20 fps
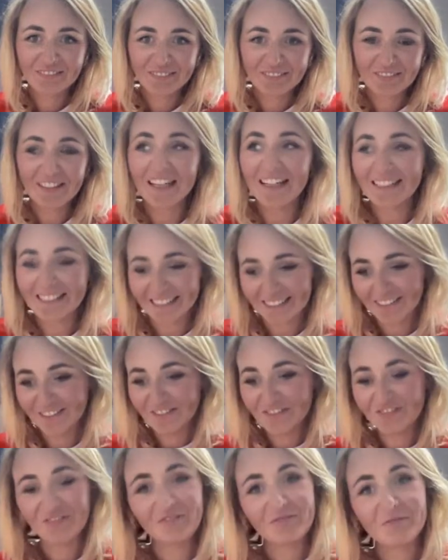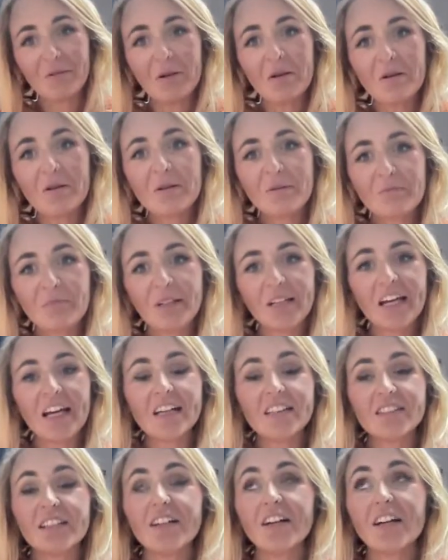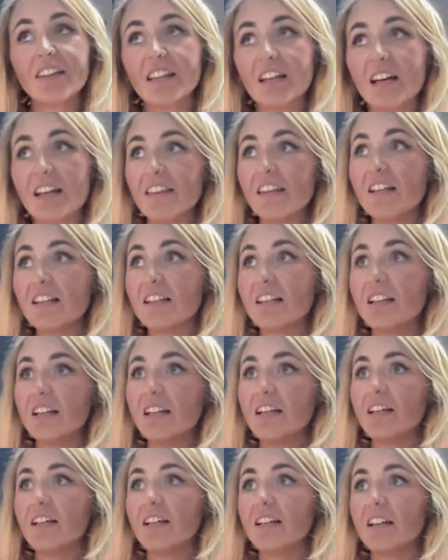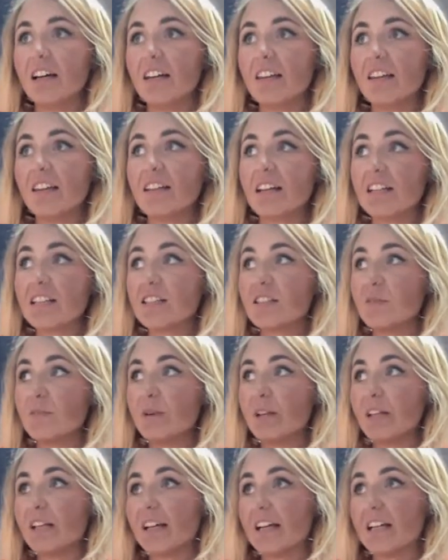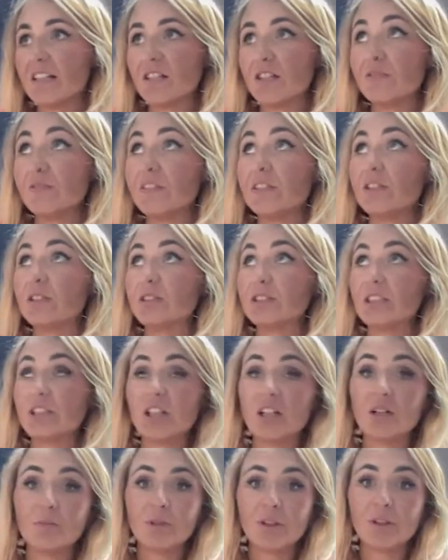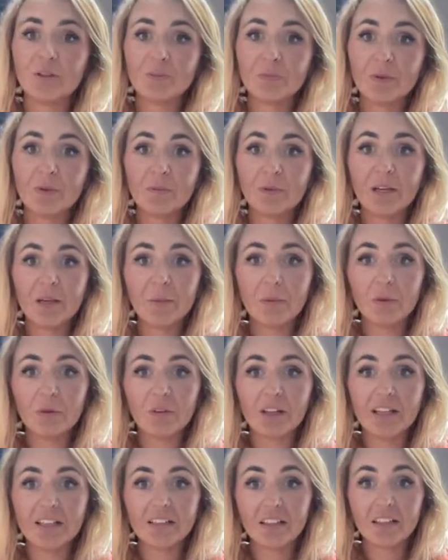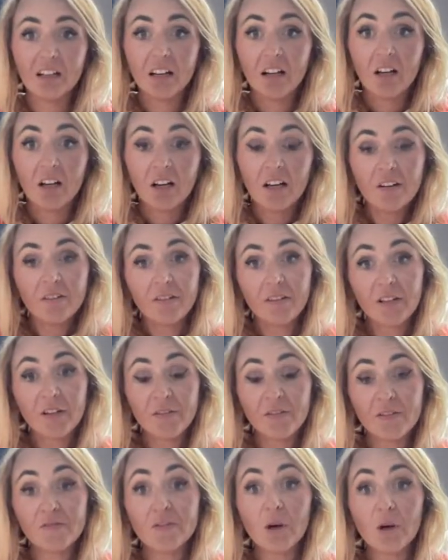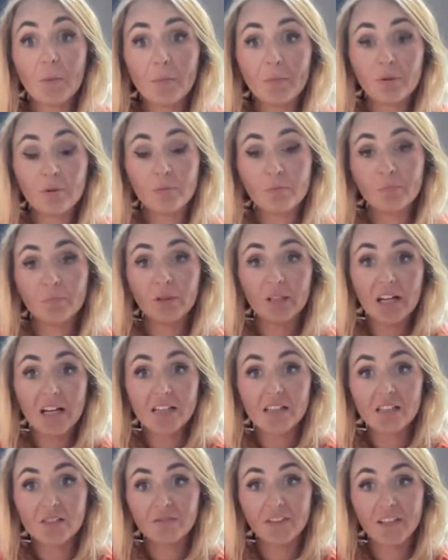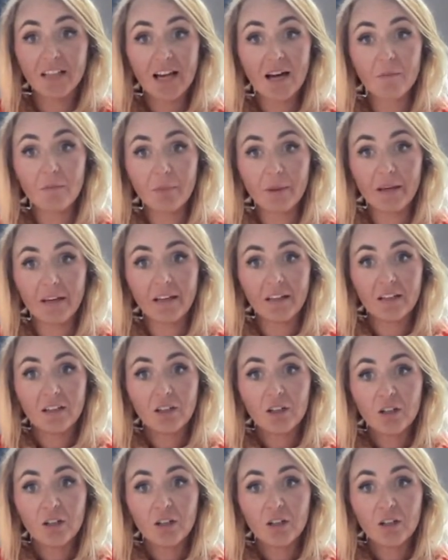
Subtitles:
Yes. But yeah, no, I think that's the bit that gets overlooked a lot, because people then, if you've not planned for that bit,